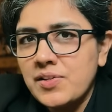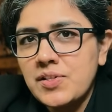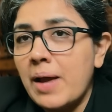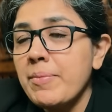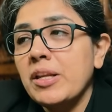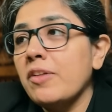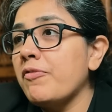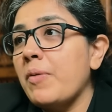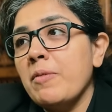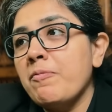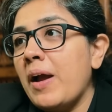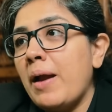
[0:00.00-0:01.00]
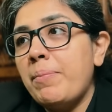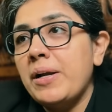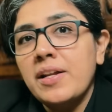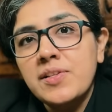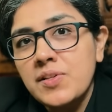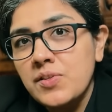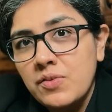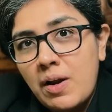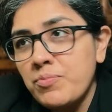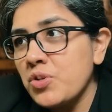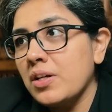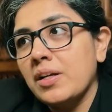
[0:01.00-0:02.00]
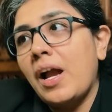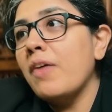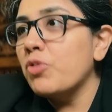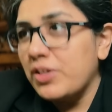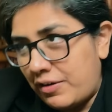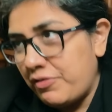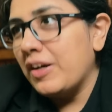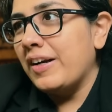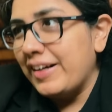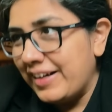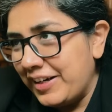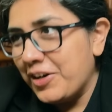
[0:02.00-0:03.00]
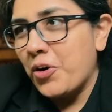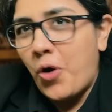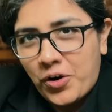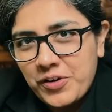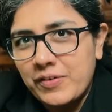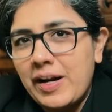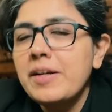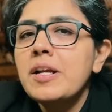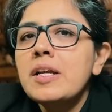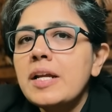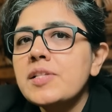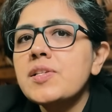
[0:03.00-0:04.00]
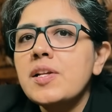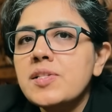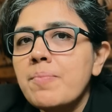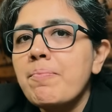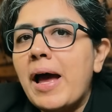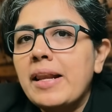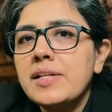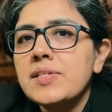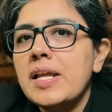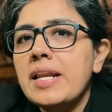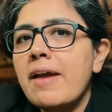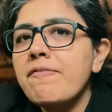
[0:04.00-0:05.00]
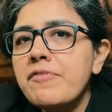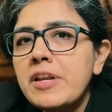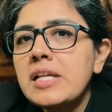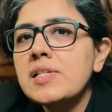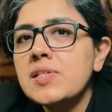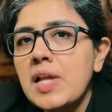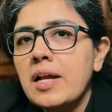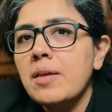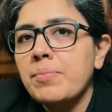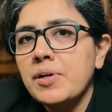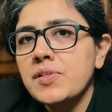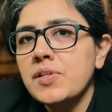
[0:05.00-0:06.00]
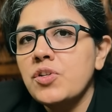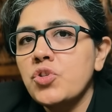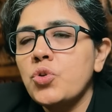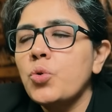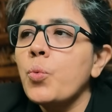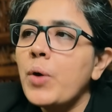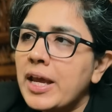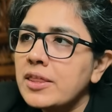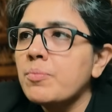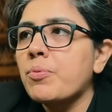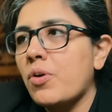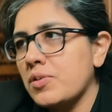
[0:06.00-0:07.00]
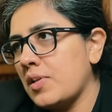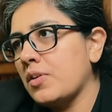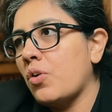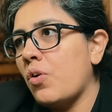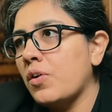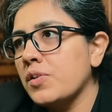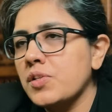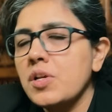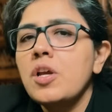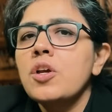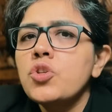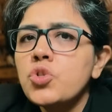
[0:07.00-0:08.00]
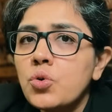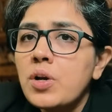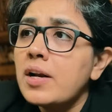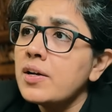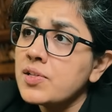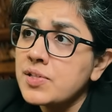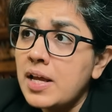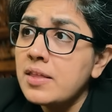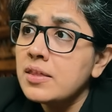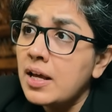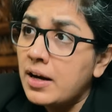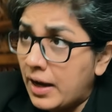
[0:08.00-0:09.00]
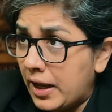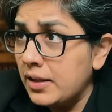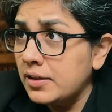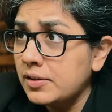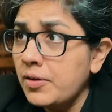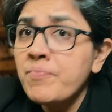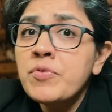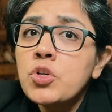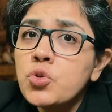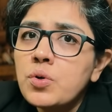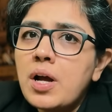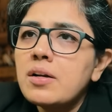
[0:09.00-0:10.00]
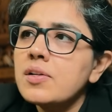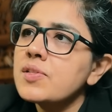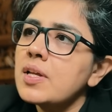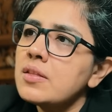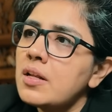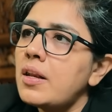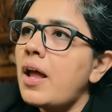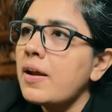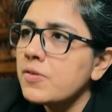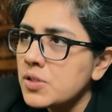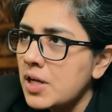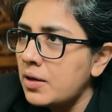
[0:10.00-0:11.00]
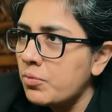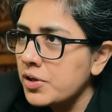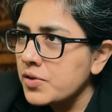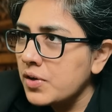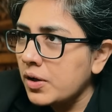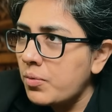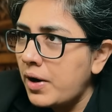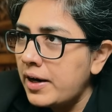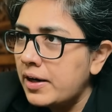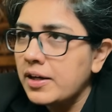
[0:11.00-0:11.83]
I mean, if my appendix is rupturing, I would definitely need a doctor, right? It's a balance, and every single person should weigh the pros and cons, should understand their health, should understand the lifestyle, what is required.